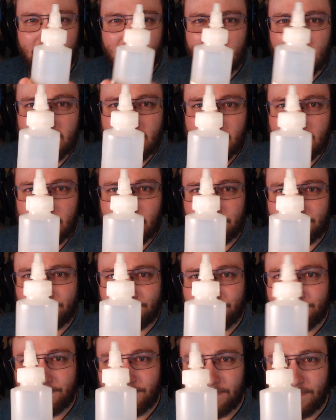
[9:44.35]

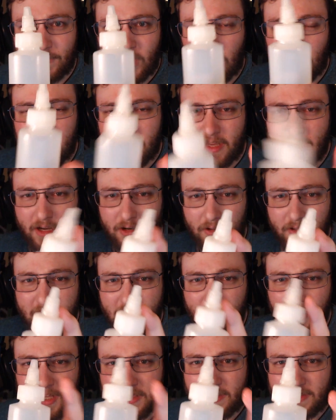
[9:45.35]
The only thing I don't
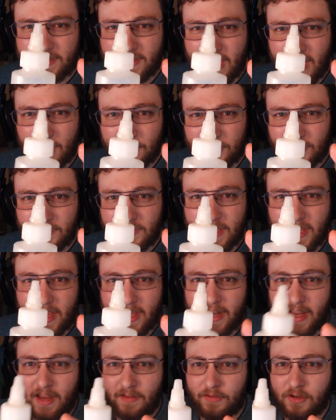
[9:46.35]
like about these caps is
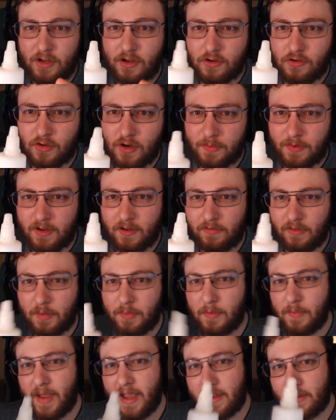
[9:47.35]
that after you drip and you
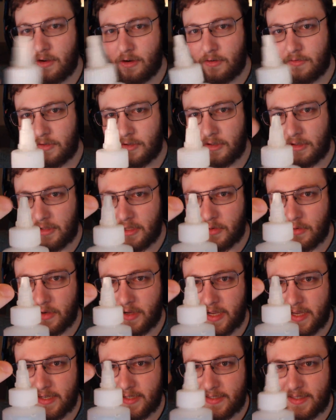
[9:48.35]
flip it back over, the liquid
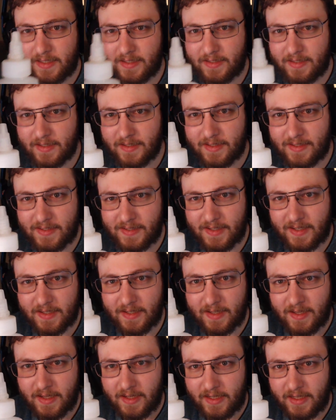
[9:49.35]
kind of tends to
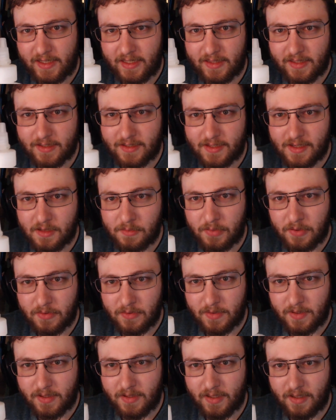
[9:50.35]
sit in the tip
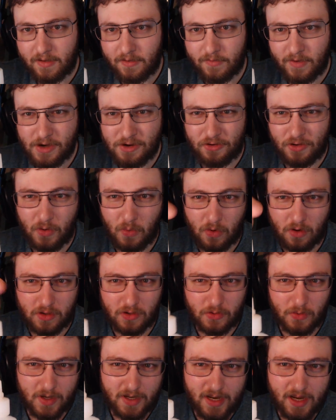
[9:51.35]
and then eventually work
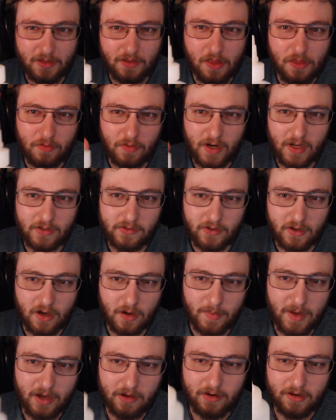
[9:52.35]
its way down the threads and
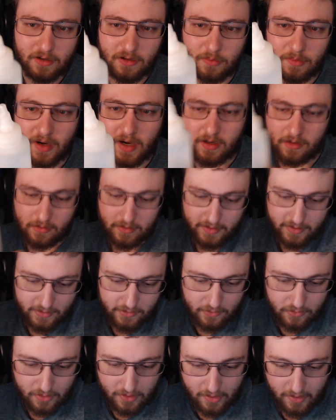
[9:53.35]
come out on your bottle. Like
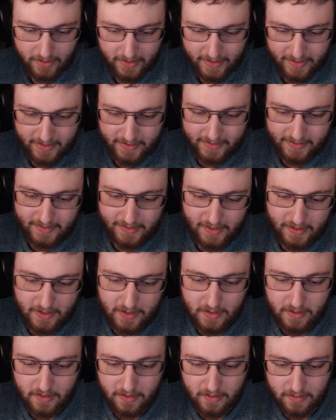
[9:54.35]
these are all
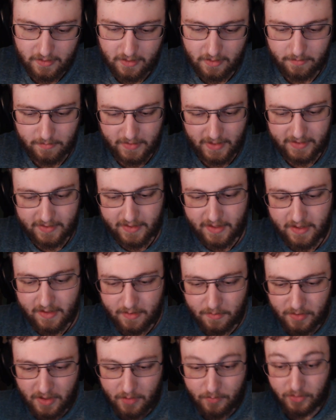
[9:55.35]
sticky. That's not
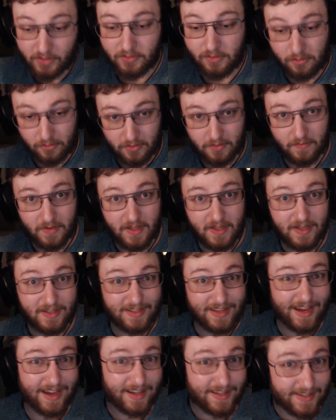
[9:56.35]
a problem exclusive to these
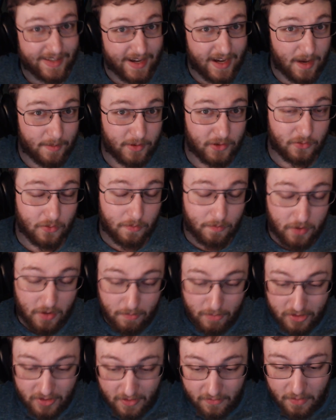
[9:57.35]
guys. That happens with pretty
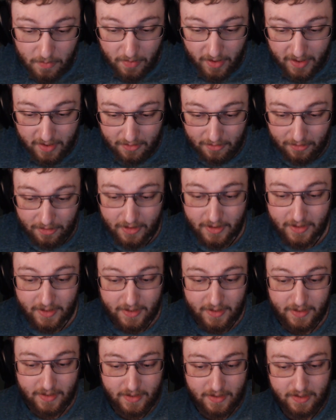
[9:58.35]
much every bottle
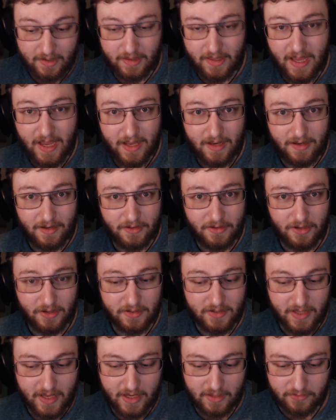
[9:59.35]
that
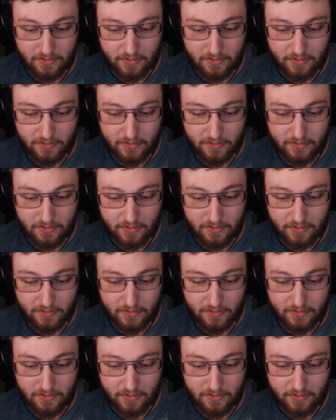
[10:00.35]
does that.